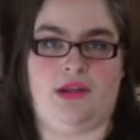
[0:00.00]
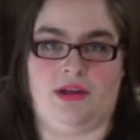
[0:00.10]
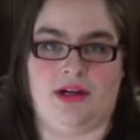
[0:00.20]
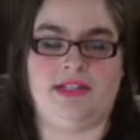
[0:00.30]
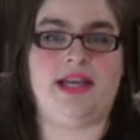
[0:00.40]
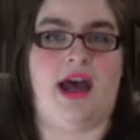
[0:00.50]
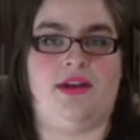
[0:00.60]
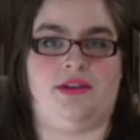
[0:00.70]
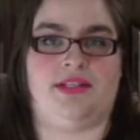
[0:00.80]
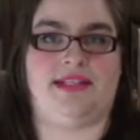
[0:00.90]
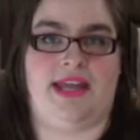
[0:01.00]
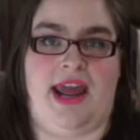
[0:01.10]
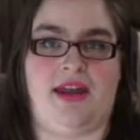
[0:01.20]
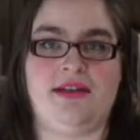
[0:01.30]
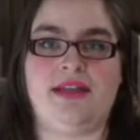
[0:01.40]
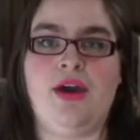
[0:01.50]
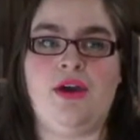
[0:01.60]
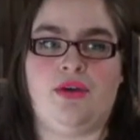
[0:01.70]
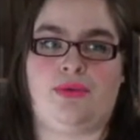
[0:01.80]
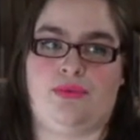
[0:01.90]
learn to understand
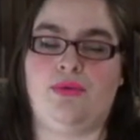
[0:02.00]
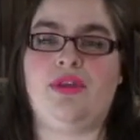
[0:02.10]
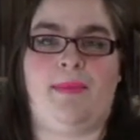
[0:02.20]
through the